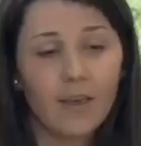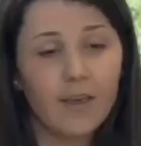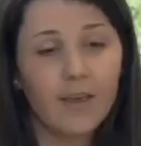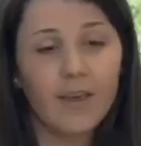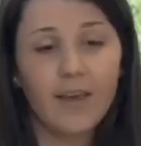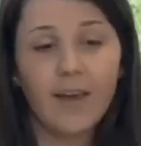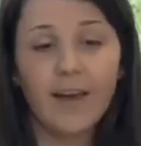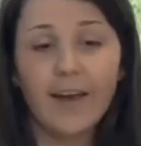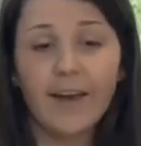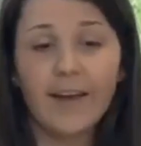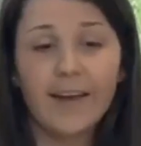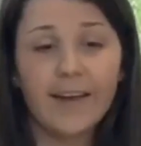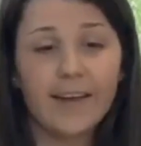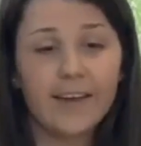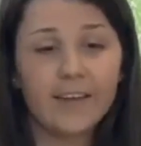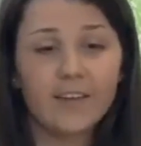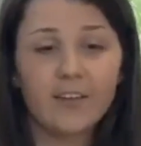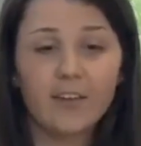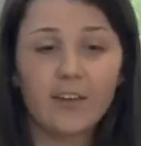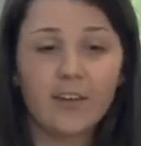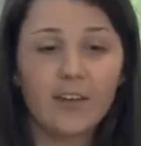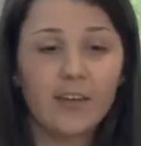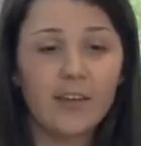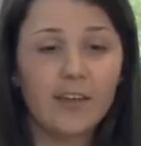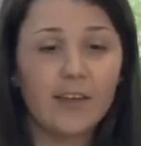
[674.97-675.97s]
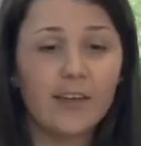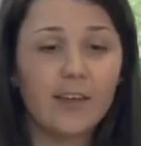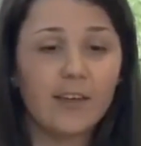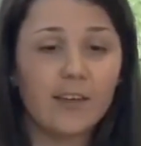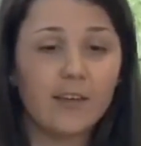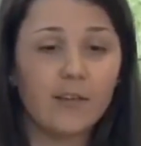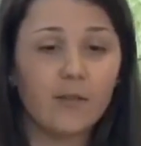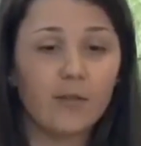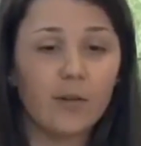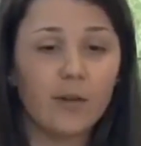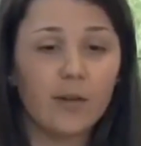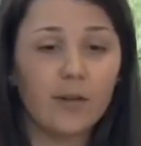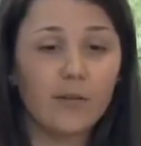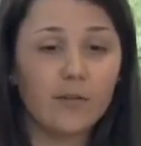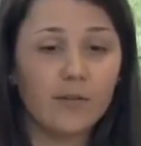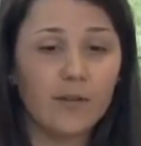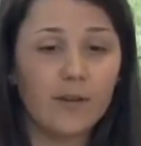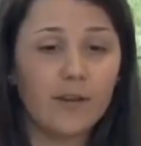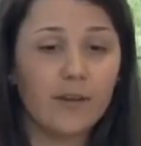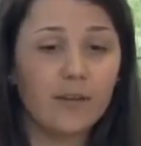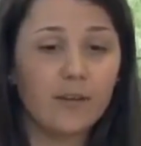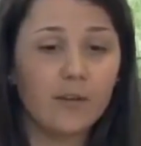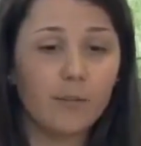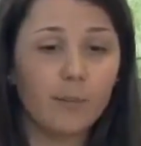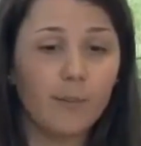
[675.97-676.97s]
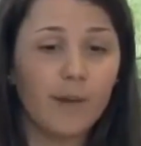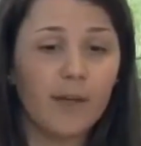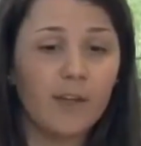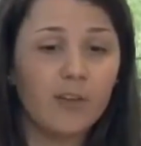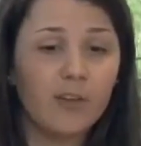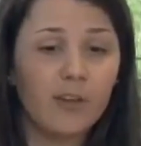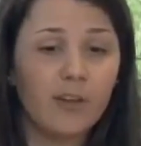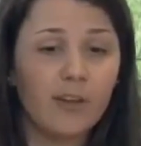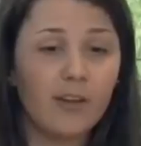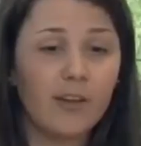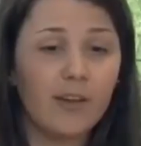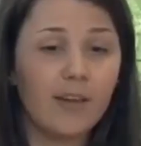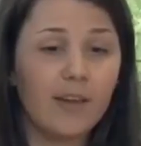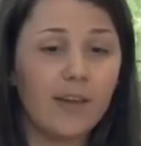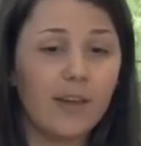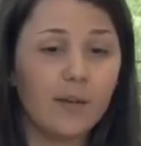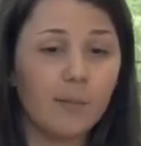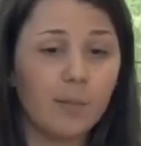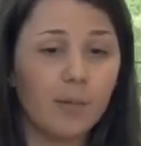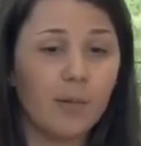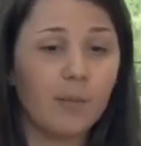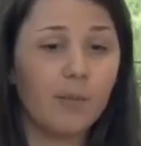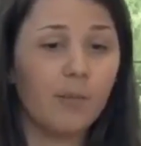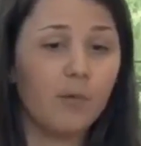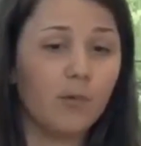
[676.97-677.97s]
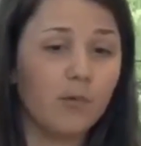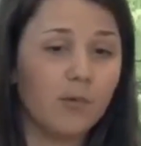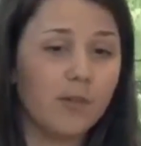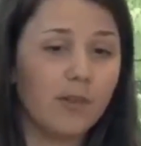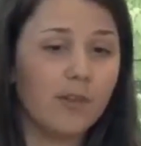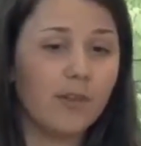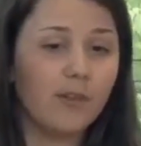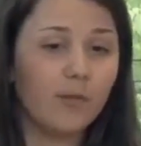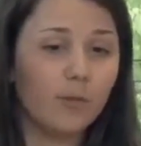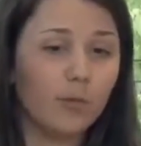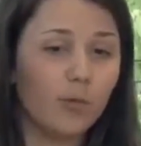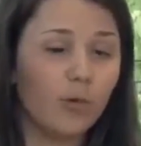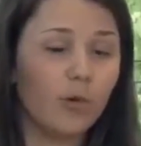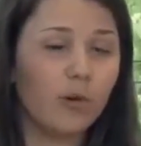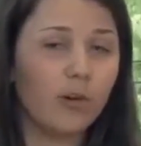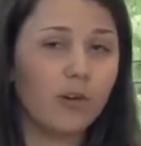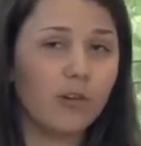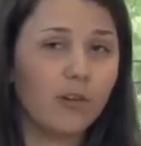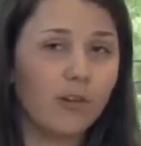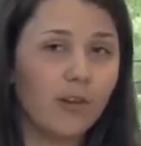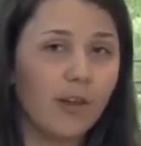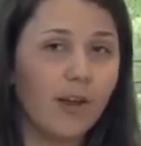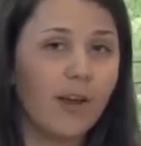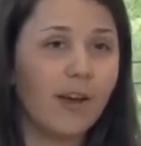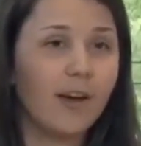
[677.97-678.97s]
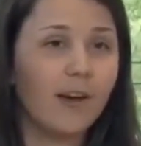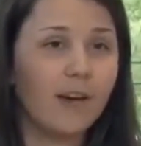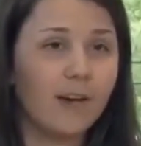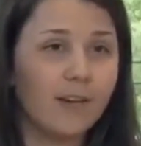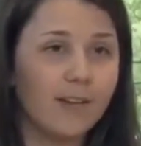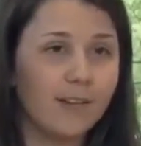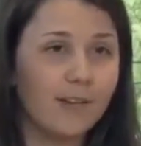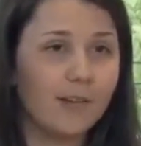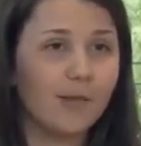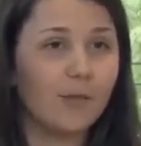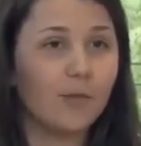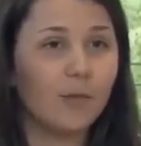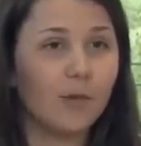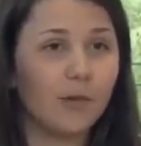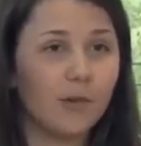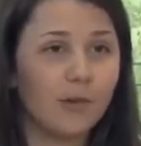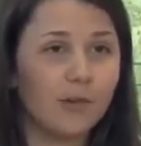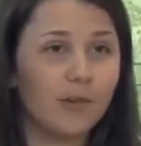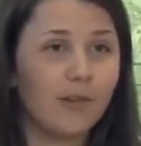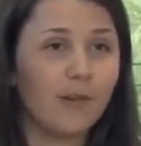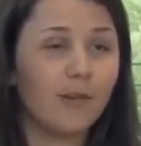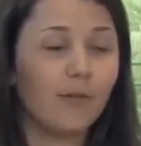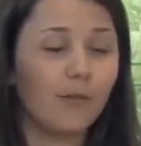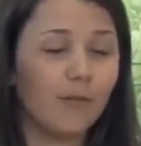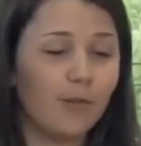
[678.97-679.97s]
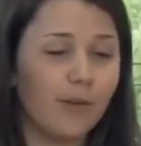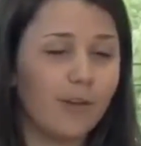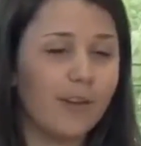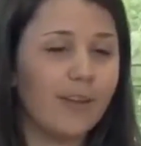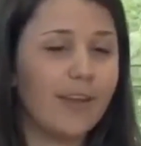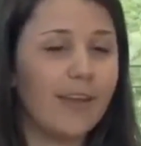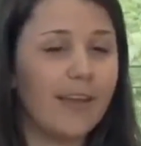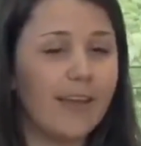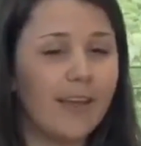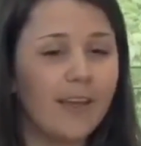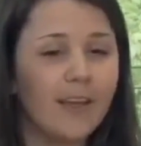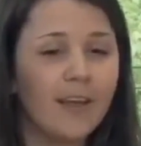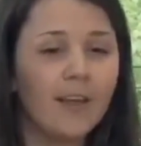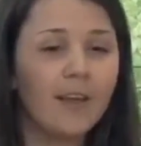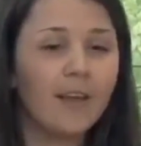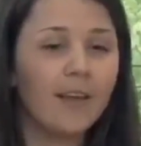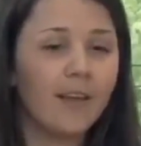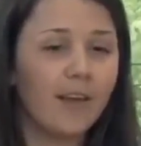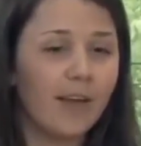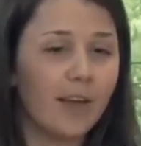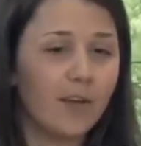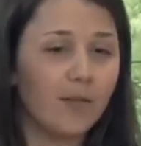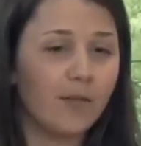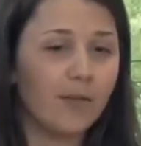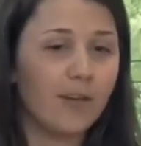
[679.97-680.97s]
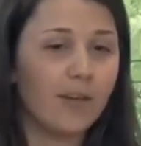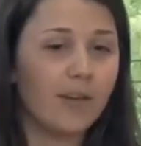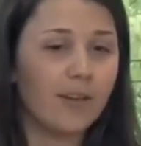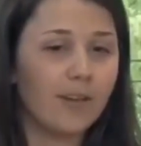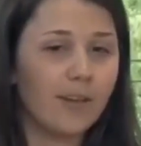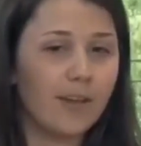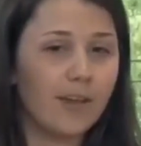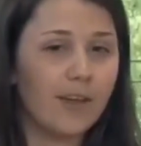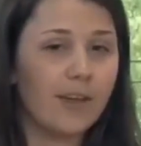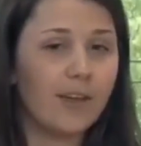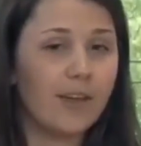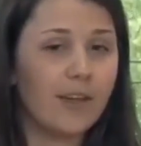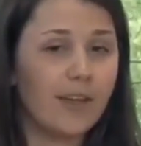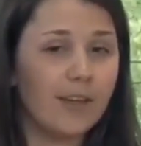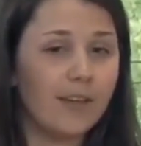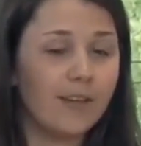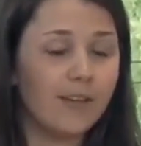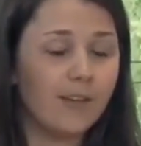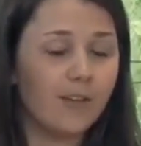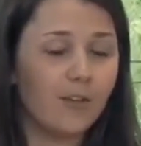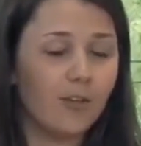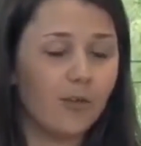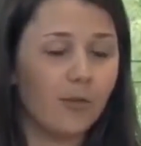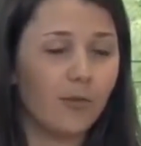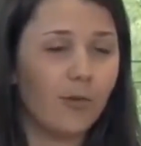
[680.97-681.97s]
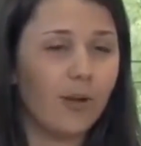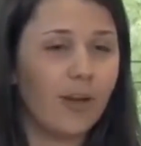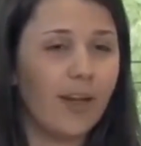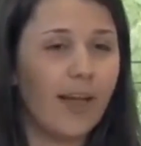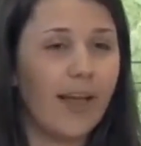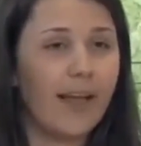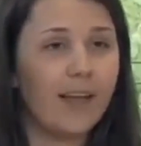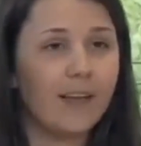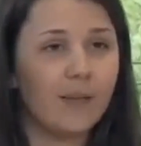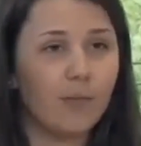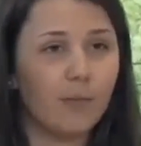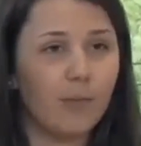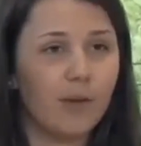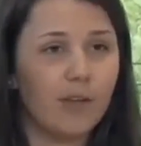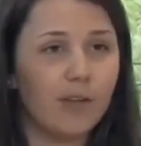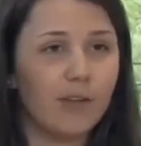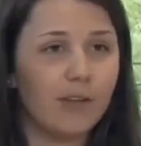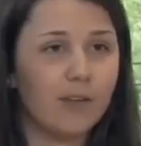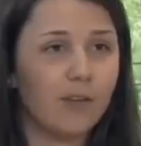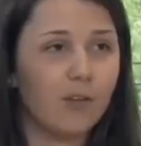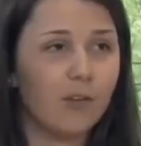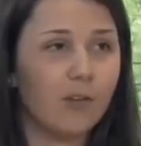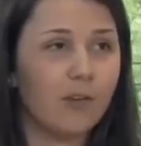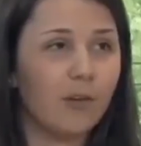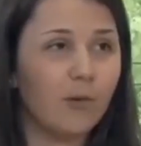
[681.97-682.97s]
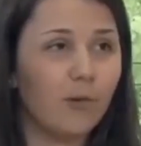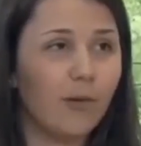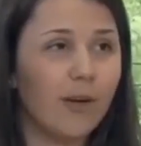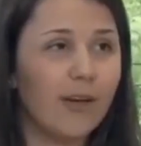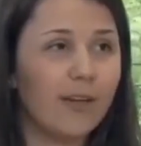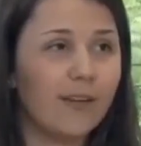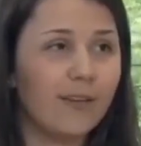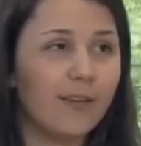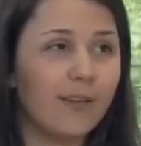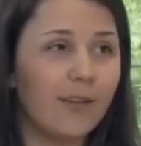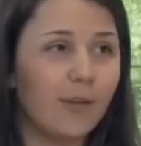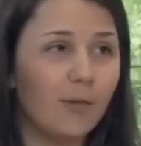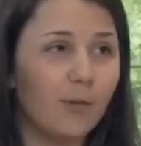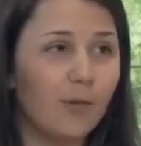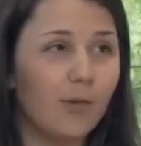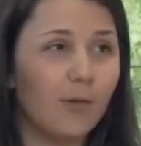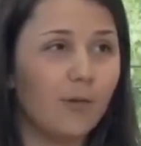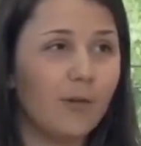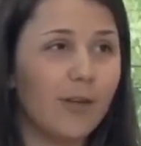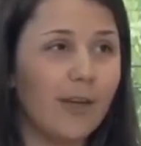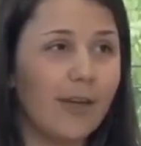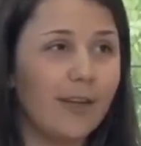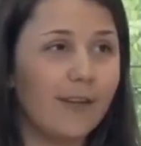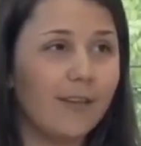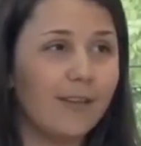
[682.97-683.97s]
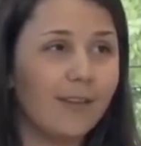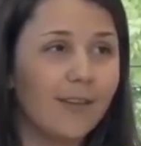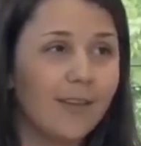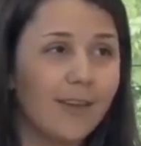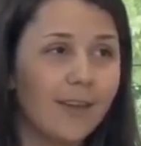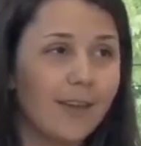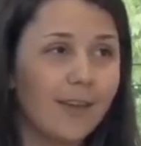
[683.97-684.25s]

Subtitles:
Yeah, actually I agree. I think especially like people that works hard and works every day, I think they need to relax, because otherwise they will get